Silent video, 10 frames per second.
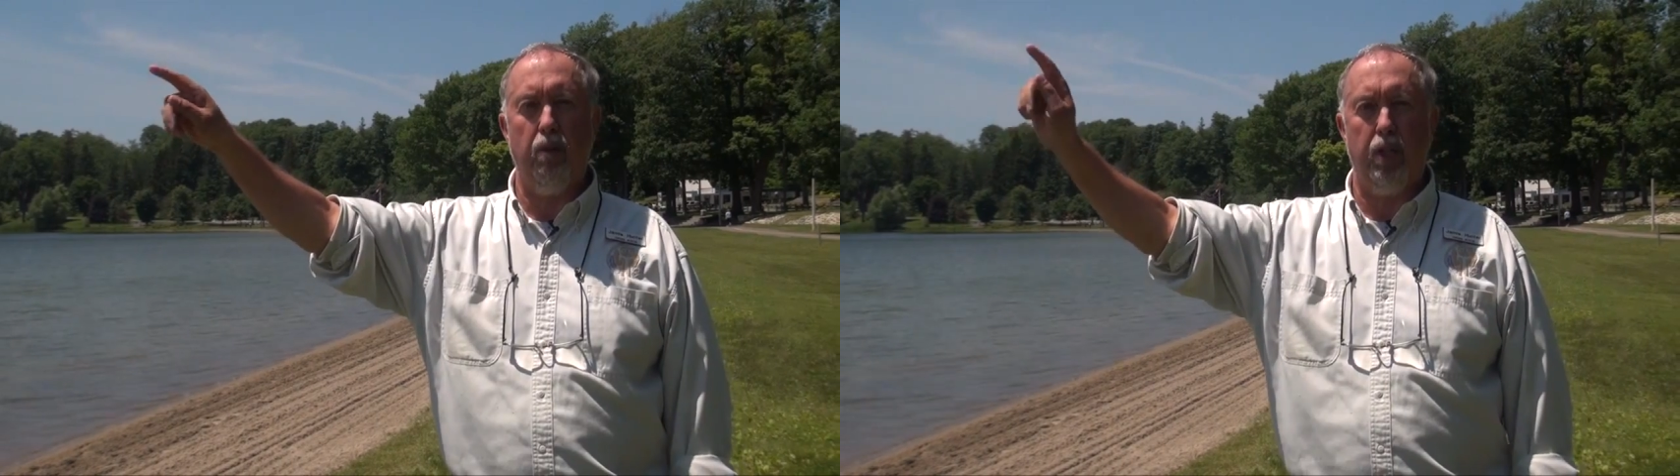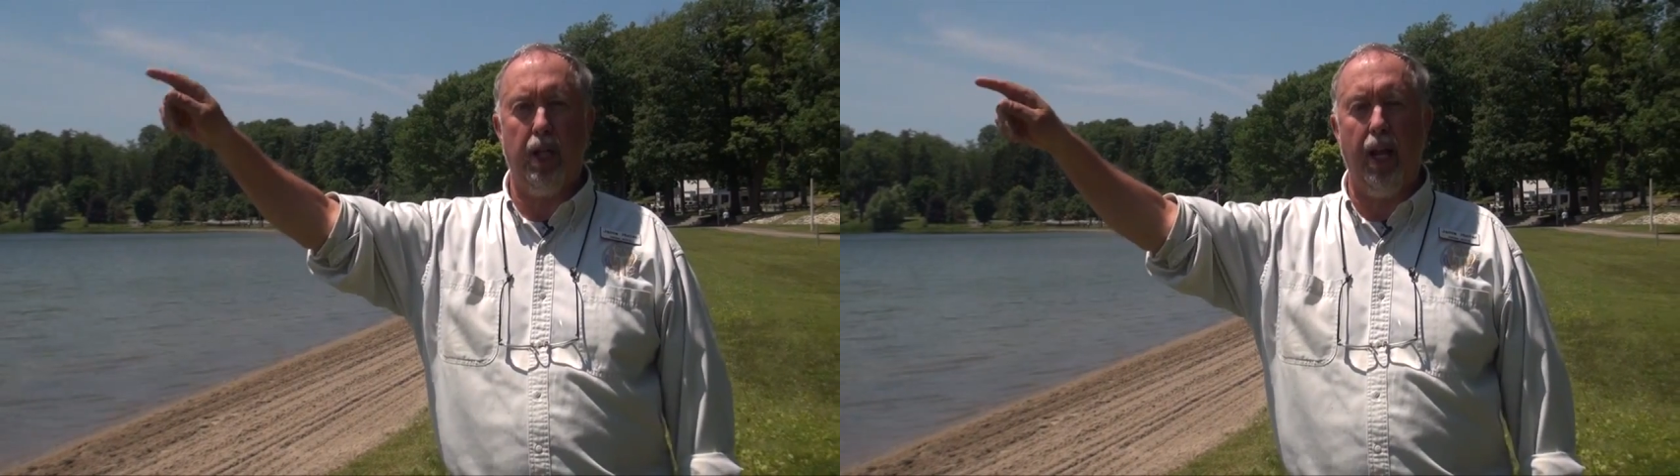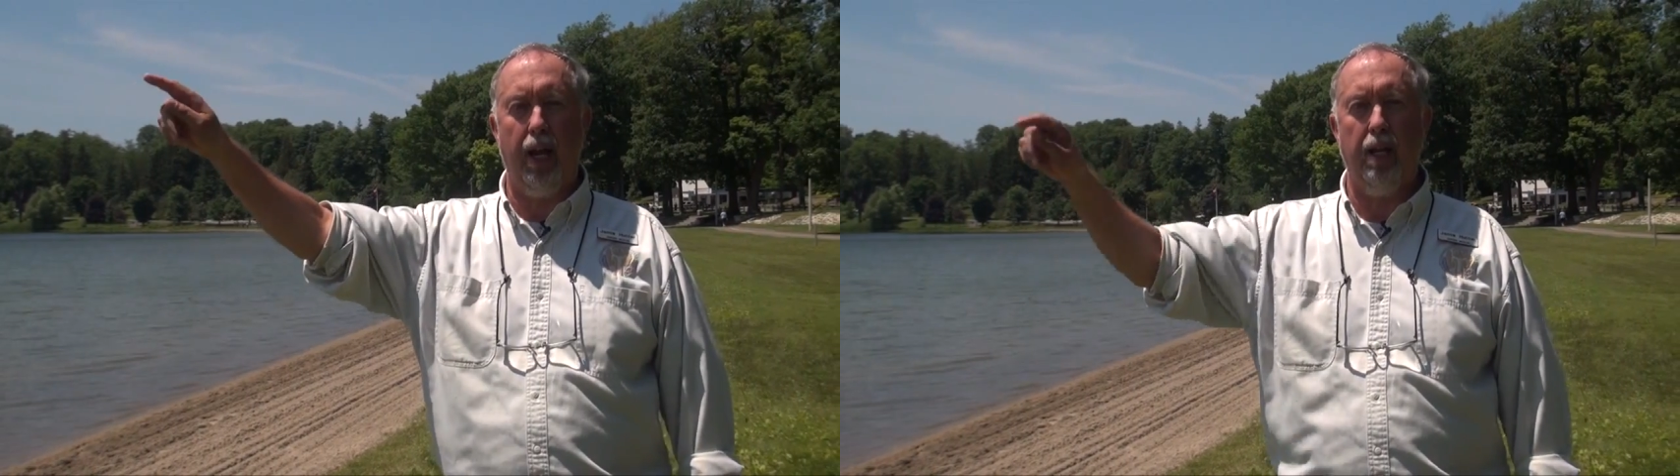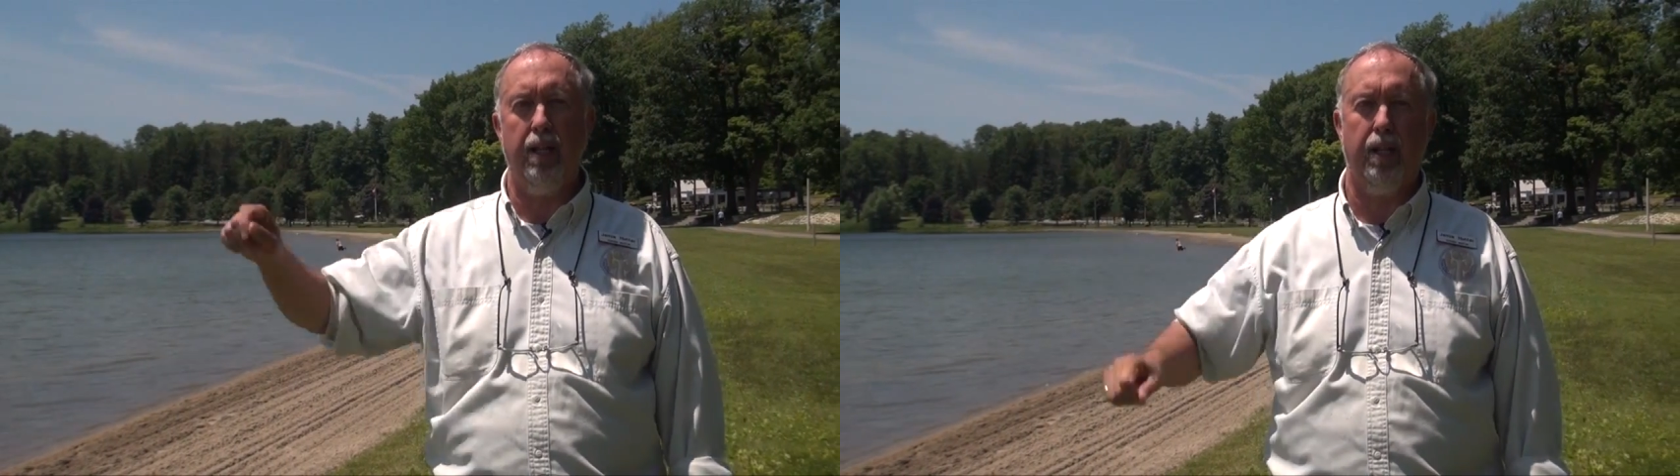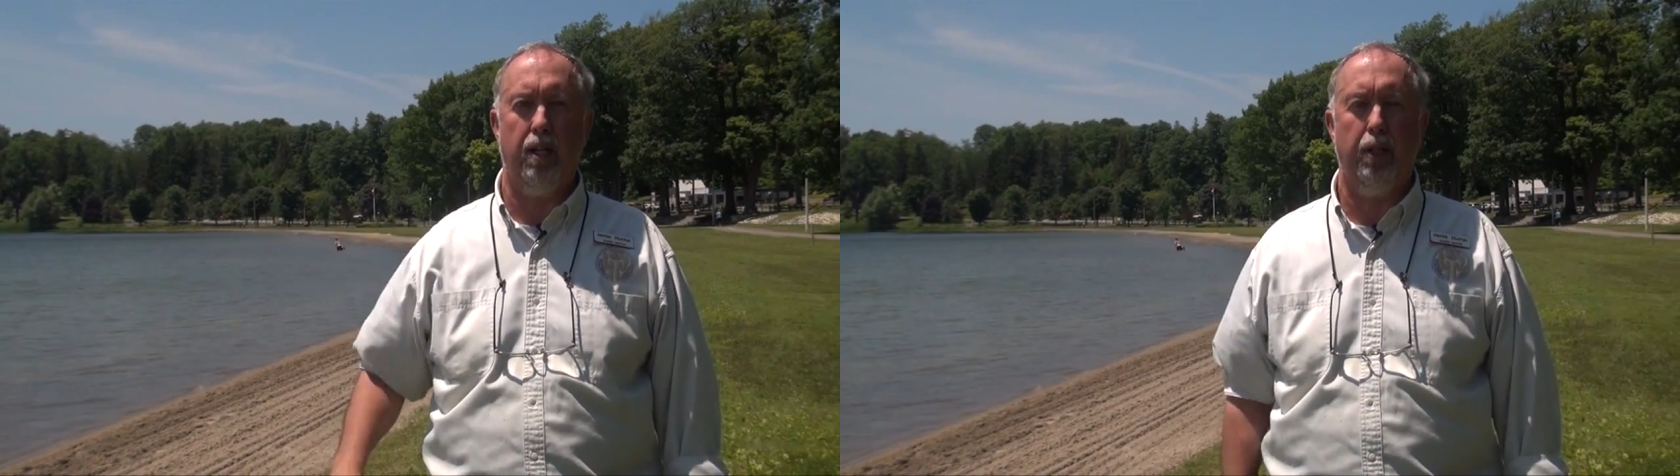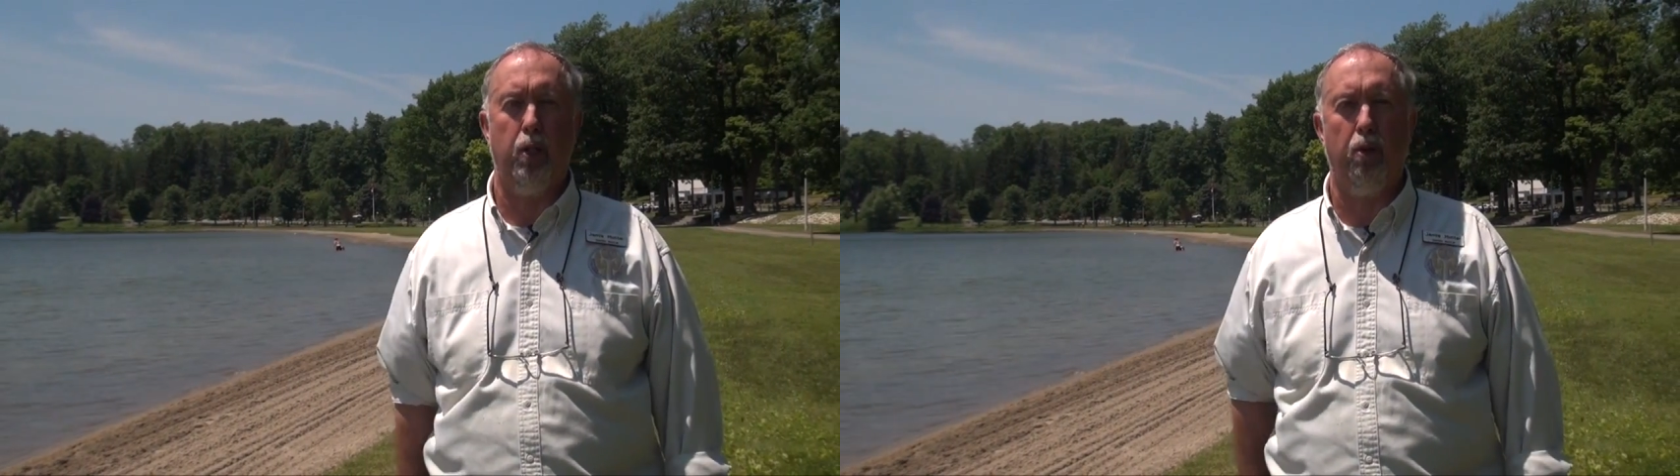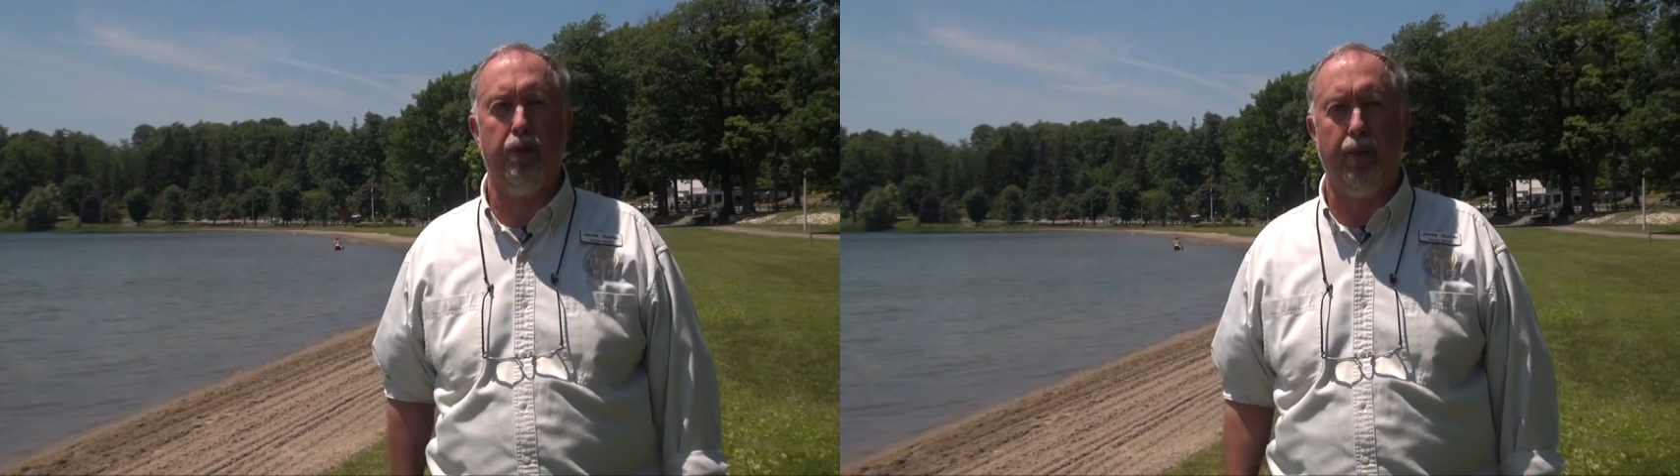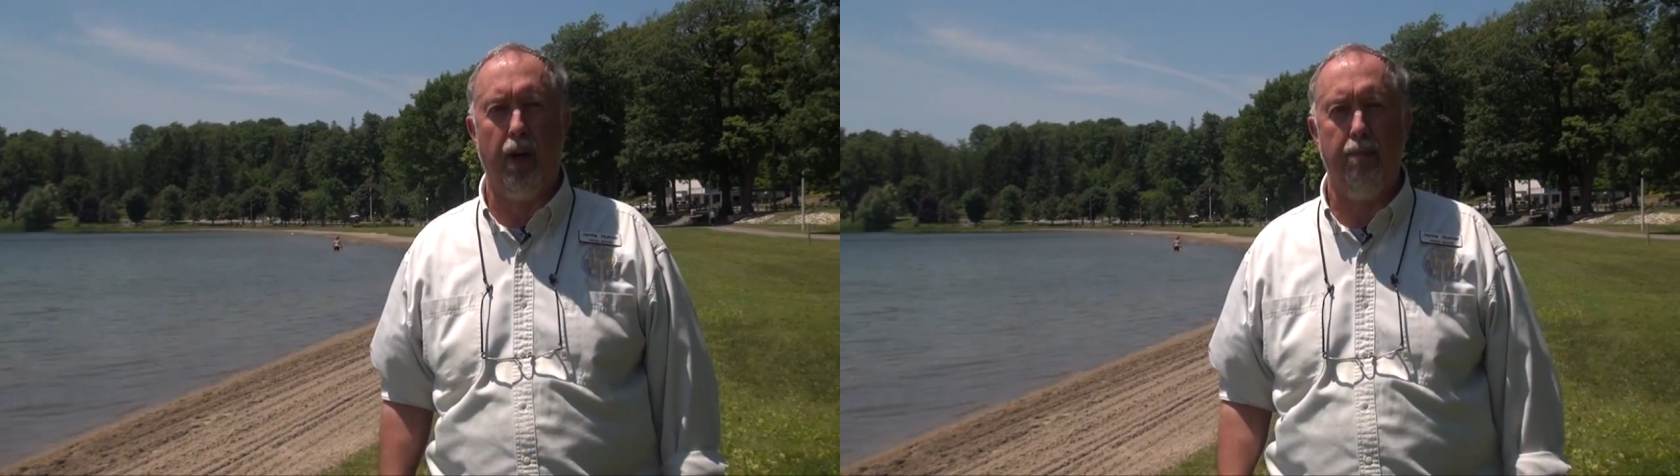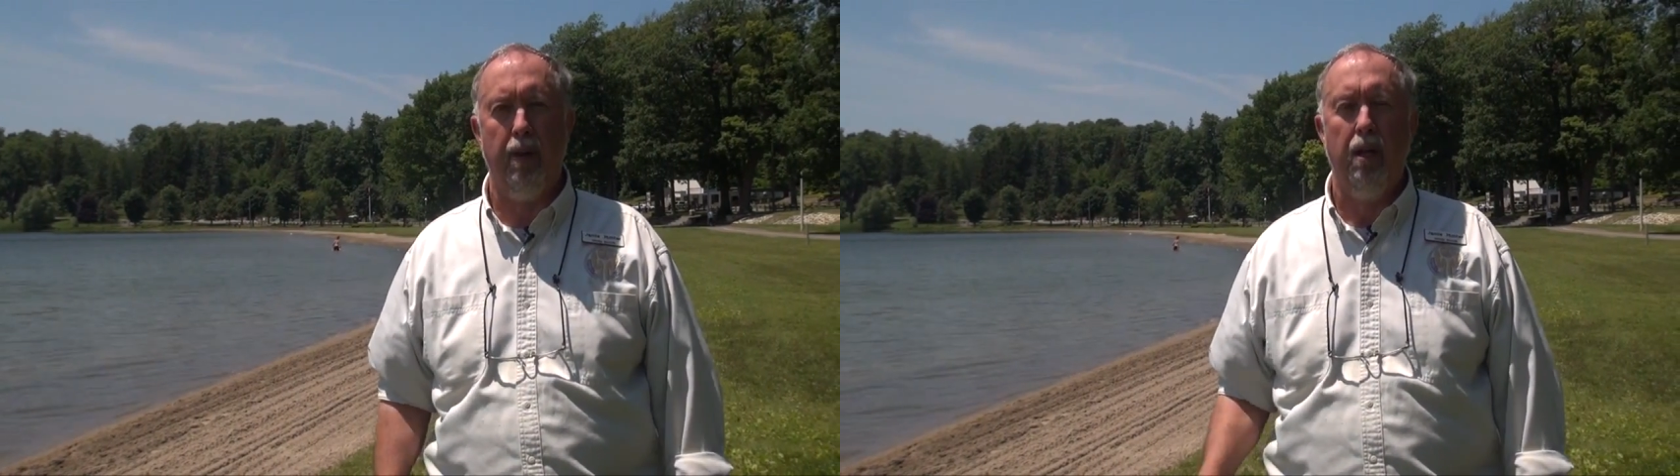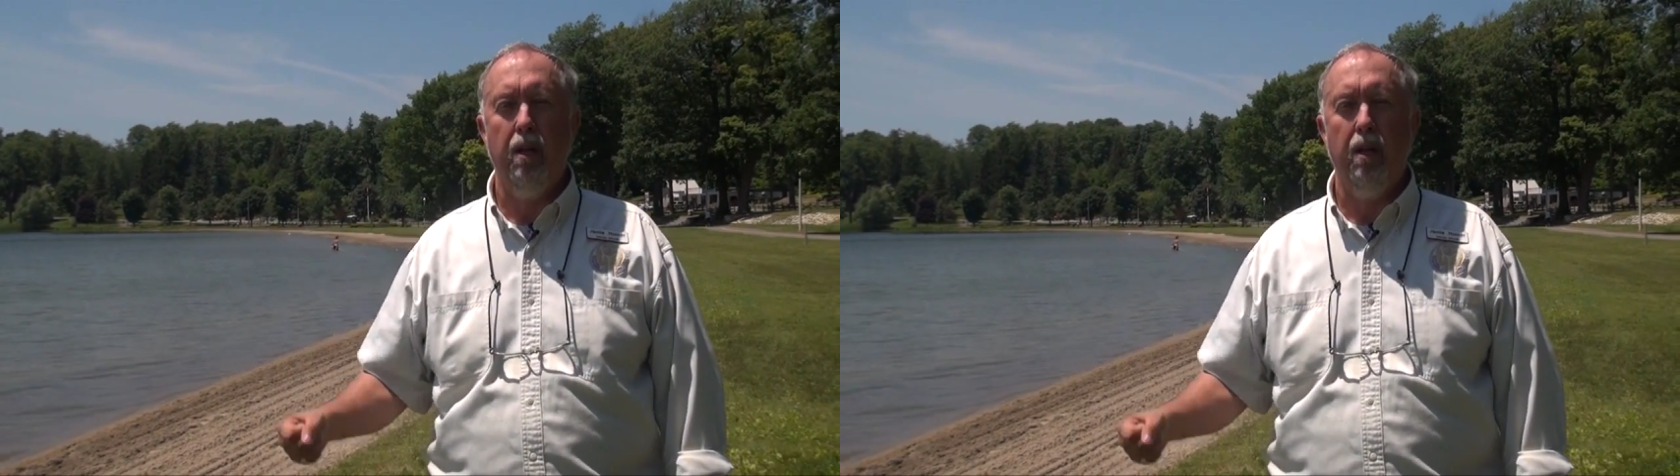which again is on the Jones farm,